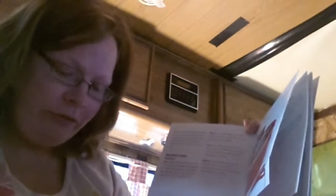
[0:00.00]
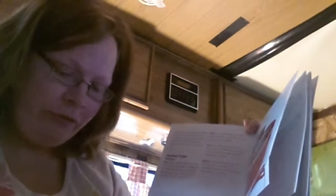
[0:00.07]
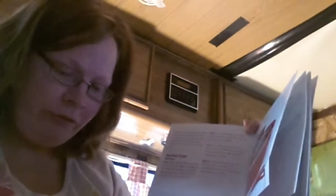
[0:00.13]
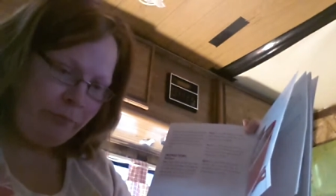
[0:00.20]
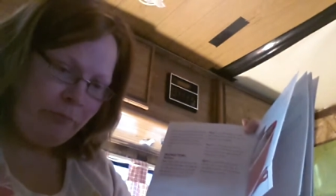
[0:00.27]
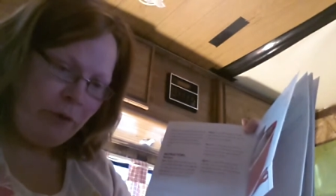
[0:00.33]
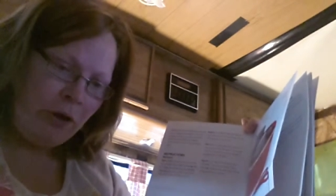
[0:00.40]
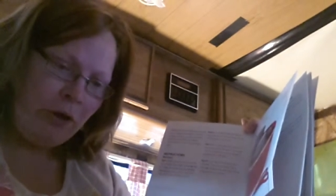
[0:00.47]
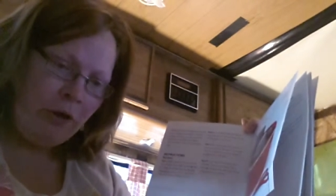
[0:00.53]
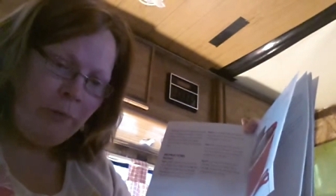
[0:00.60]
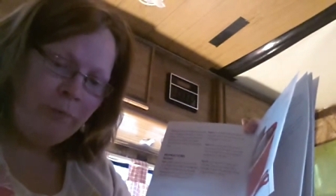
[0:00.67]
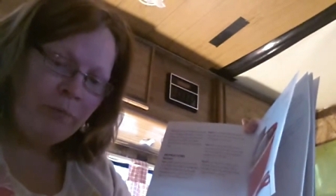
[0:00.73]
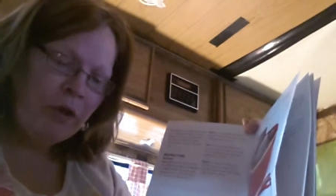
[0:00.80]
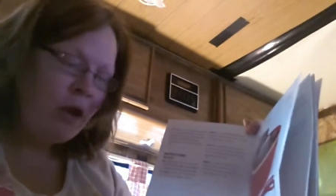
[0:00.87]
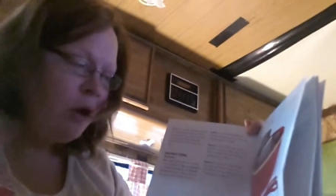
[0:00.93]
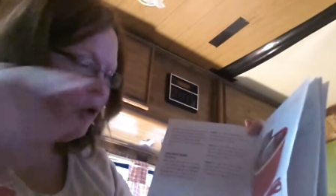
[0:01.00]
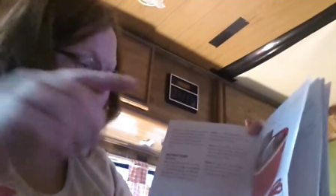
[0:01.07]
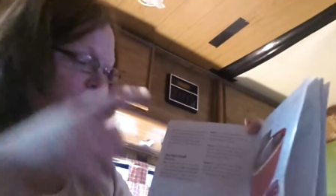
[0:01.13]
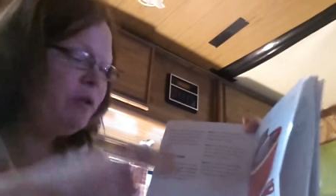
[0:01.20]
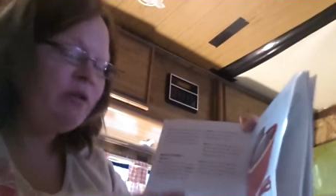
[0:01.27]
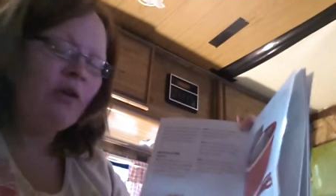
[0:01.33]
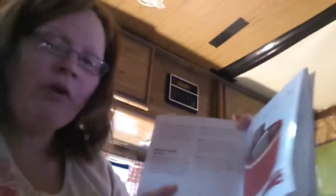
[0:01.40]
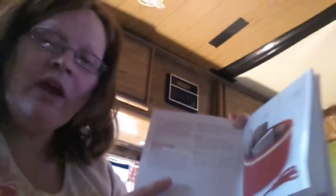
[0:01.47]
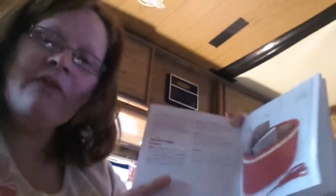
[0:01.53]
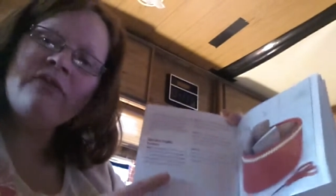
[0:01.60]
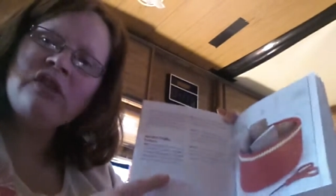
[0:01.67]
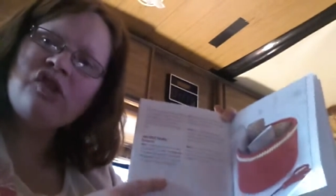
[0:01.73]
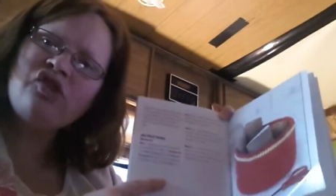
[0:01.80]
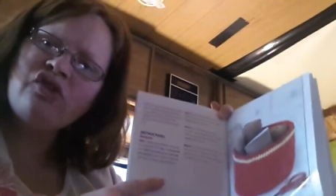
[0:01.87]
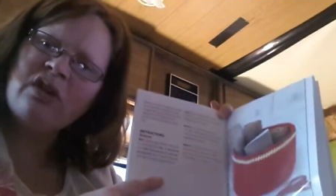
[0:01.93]
small. We don't have
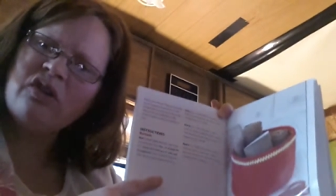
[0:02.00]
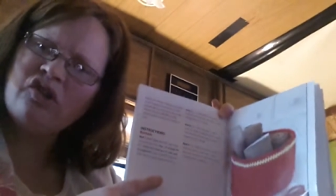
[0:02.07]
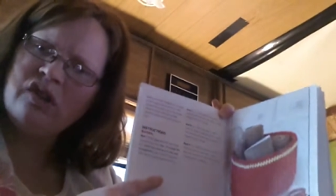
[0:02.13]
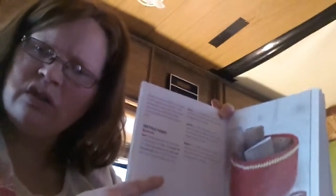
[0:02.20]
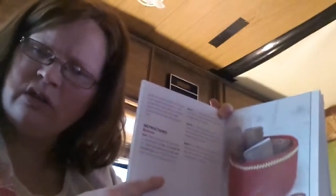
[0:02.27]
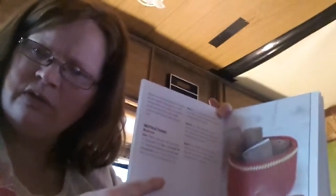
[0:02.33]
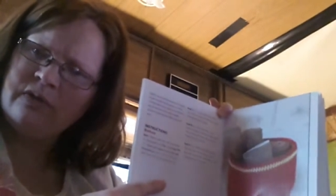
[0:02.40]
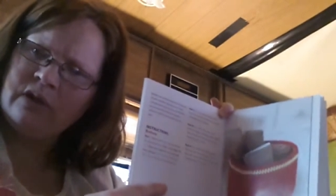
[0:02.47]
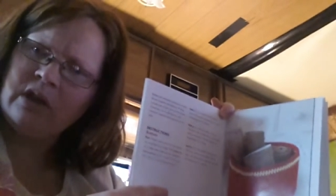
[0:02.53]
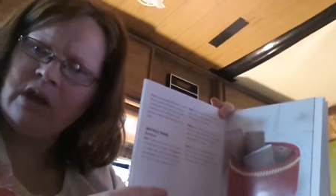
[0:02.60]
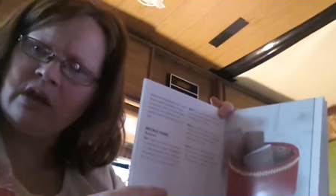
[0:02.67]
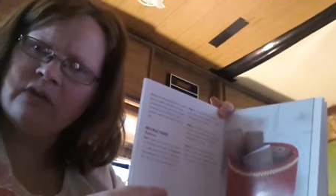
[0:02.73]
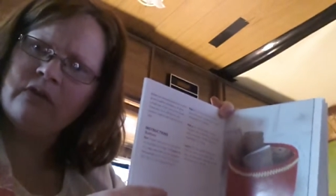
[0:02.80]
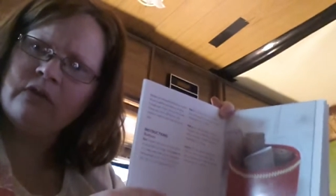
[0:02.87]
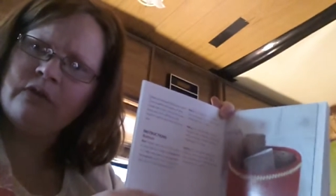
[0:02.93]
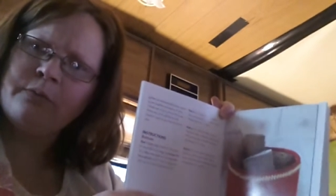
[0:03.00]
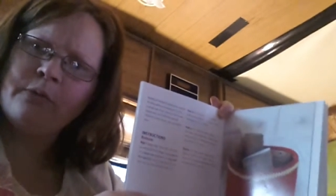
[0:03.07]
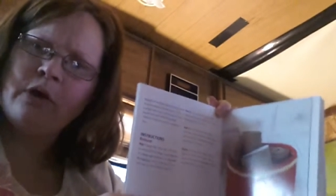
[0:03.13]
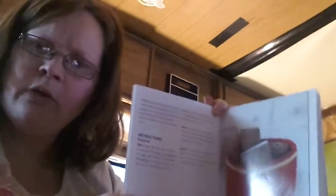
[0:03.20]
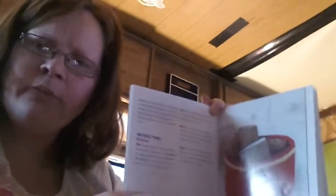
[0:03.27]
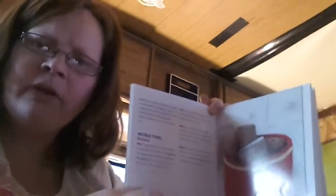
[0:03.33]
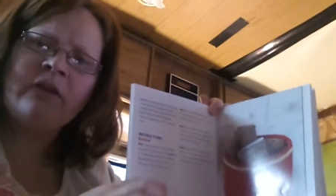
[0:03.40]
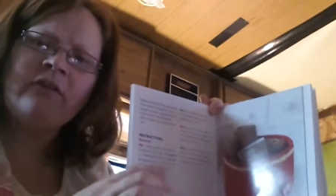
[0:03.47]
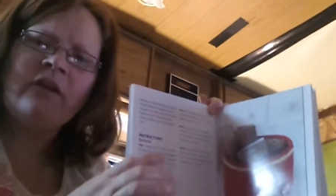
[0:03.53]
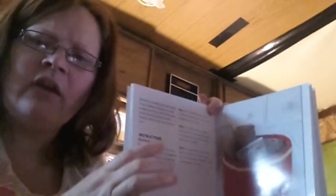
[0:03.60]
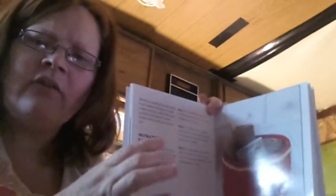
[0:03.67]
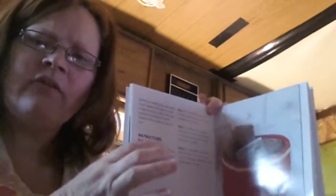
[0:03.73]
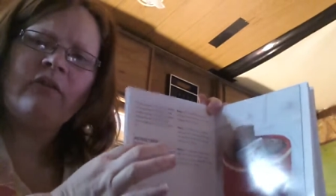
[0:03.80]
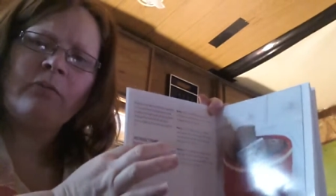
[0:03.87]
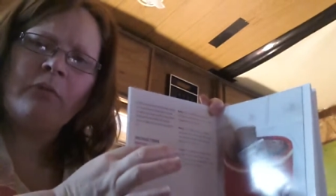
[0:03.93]
instructions for the extra small because they
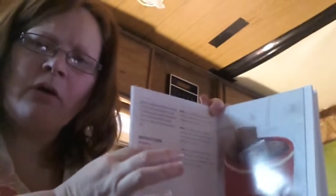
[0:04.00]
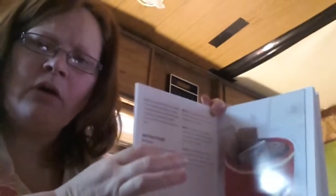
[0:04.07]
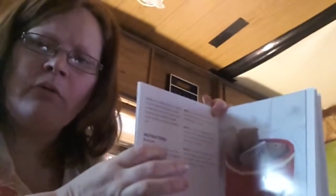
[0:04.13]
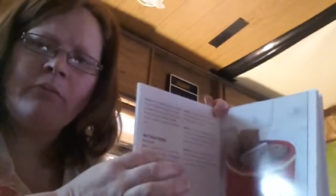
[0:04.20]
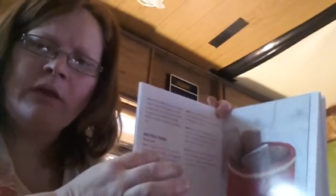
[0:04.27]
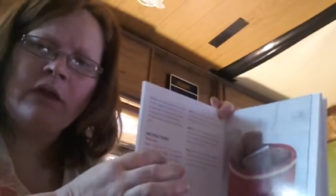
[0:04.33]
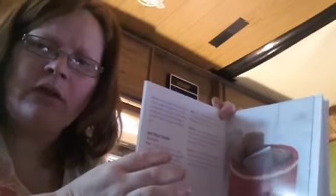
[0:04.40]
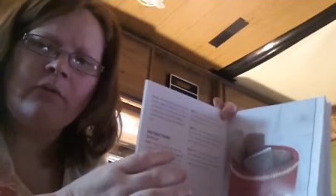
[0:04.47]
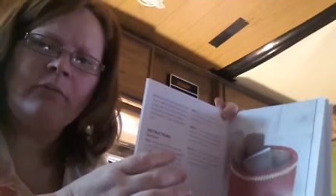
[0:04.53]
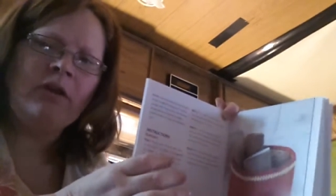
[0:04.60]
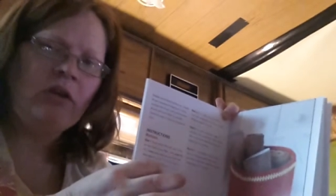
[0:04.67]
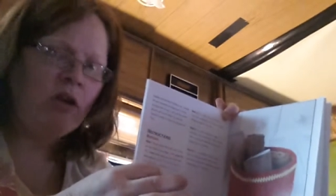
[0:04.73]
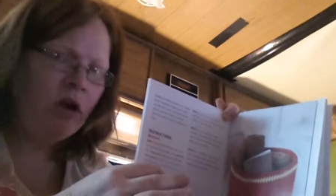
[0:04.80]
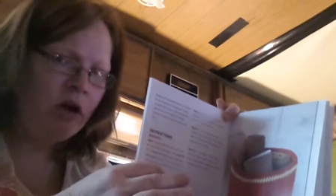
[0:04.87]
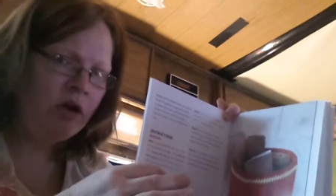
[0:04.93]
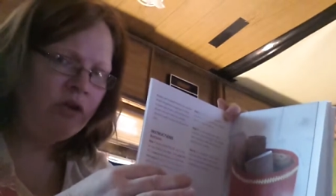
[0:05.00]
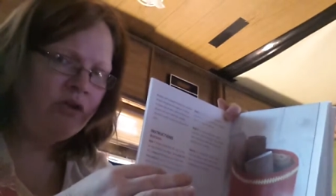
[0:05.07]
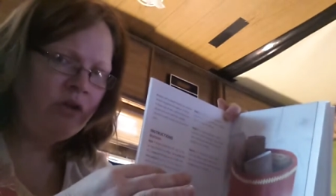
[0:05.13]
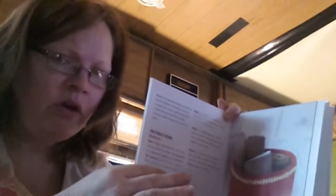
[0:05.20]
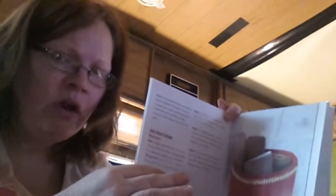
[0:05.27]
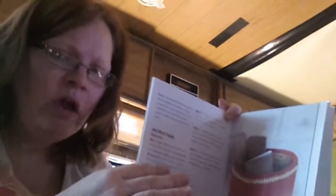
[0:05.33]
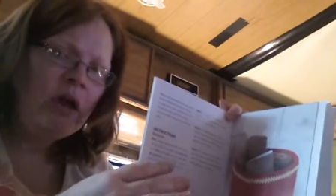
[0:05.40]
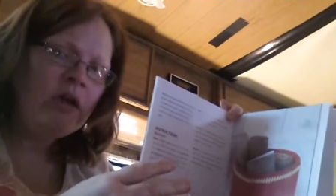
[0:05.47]
have small, medium, and large.